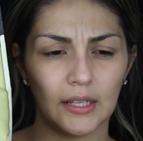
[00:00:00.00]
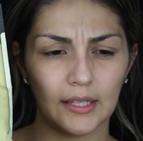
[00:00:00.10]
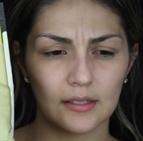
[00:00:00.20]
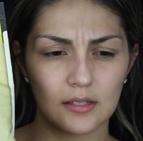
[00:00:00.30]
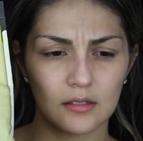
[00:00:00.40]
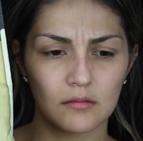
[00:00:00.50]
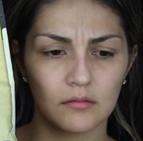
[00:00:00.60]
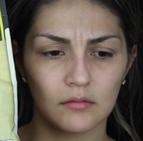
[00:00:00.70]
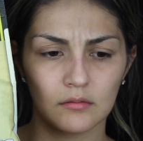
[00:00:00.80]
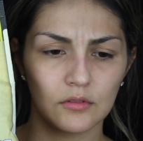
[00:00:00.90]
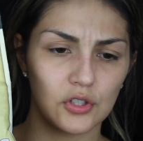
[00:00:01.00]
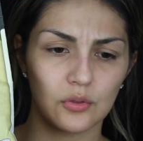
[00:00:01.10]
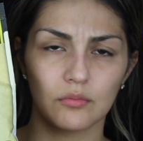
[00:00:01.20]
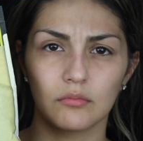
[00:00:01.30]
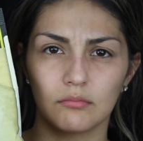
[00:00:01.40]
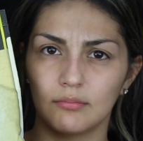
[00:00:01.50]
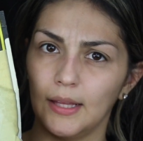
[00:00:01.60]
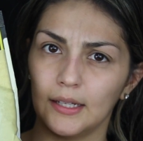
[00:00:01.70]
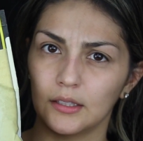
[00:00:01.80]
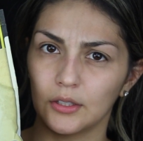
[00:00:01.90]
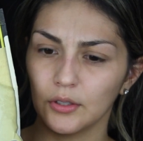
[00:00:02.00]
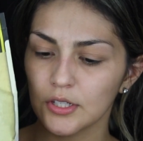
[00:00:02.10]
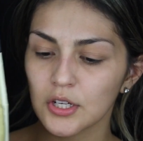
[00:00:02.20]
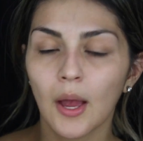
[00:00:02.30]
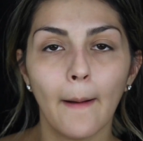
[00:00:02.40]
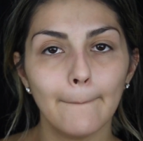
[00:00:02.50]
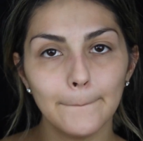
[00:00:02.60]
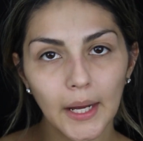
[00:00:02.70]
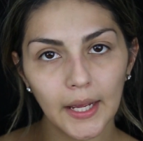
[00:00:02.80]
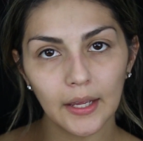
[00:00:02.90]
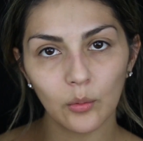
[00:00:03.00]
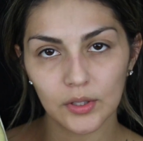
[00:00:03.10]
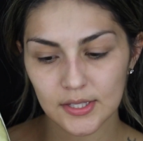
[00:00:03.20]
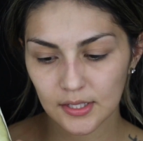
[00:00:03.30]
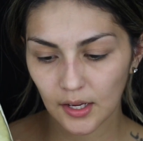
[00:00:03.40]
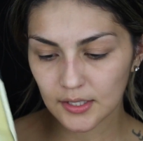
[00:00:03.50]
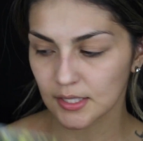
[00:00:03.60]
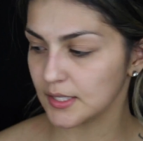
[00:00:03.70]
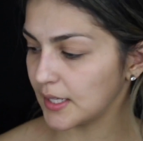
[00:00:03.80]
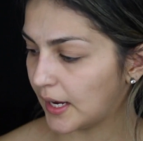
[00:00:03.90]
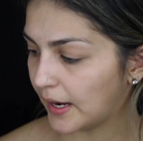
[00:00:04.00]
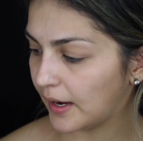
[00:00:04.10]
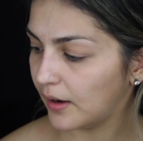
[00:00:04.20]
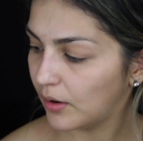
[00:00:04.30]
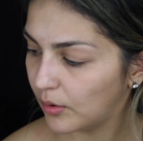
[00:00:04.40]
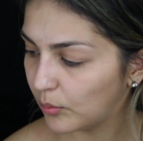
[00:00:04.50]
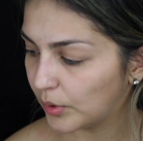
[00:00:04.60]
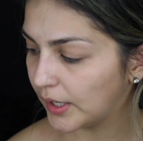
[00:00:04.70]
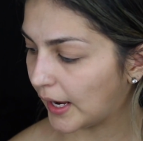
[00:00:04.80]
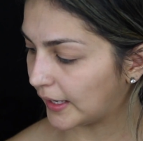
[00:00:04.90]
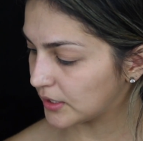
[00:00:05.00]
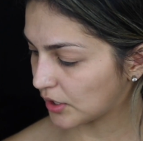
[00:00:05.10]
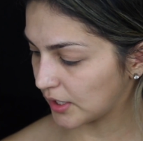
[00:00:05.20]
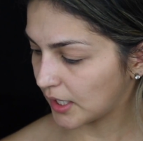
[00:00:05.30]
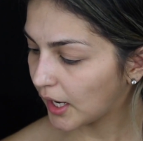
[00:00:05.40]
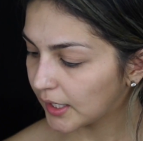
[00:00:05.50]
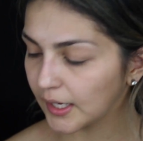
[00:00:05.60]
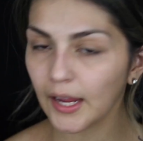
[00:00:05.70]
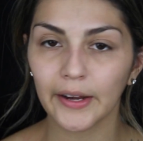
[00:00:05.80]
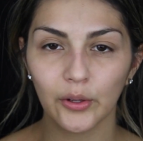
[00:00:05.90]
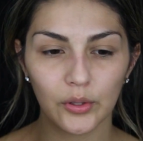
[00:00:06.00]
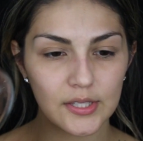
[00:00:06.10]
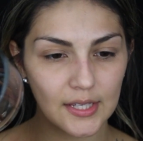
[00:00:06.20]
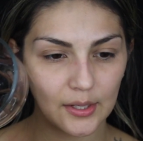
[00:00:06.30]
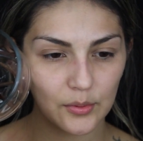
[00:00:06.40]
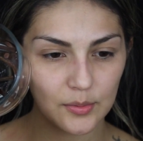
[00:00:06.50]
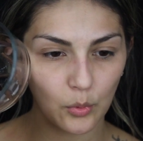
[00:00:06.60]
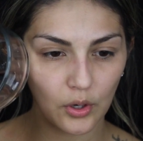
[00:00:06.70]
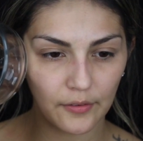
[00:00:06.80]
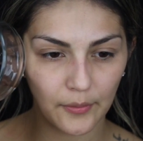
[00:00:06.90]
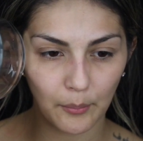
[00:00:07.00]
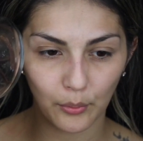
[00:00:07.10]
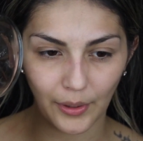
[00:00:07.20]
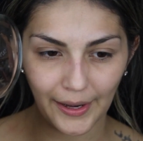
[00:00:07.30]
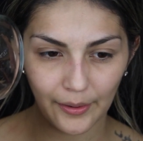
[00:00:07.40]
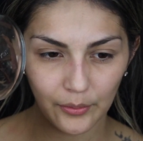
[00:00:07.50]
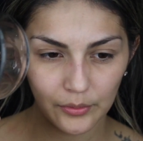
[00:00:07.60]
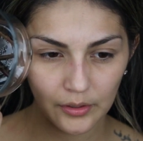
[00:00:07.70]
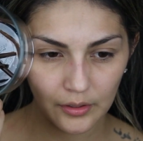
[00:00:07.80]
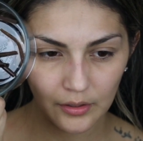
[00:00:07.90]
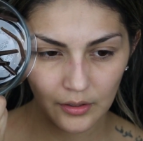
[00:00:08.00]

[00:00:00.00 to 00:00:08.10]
I guess, just black licorice. But what sucks is that when I started cutting it, I noticed that it was more of a brown.